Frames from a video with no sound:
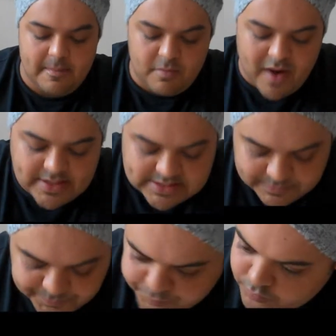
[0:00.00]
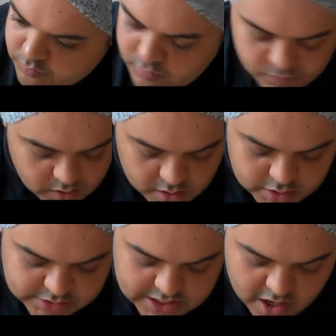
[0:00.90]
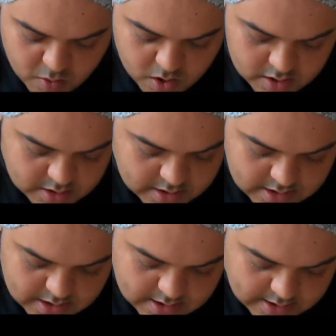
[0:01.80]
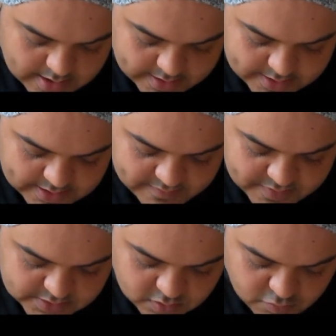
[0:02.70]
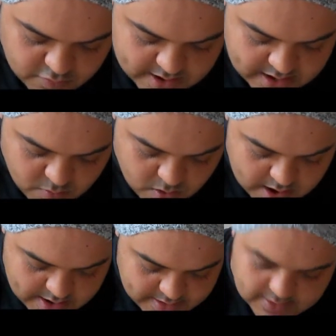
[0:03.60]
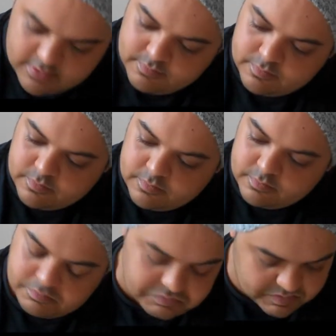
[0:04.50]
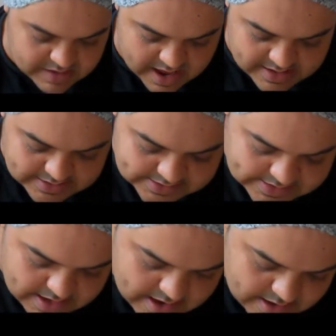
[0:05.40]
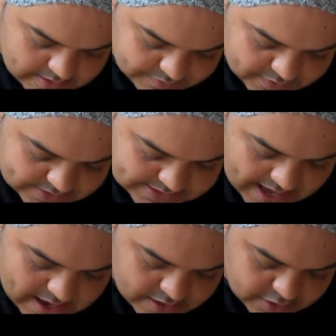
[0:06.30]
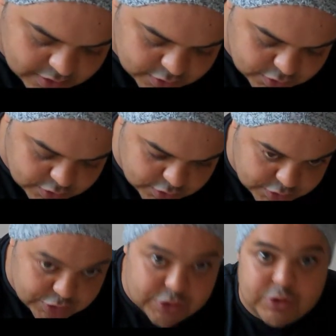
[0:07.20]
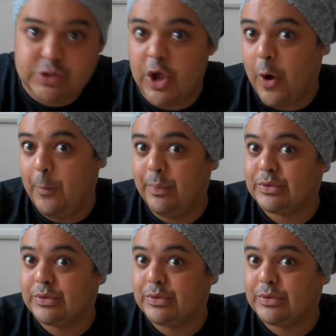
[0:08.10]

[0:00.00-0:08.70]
Right, so I'm going to give this grey one, nice, the satin taupe,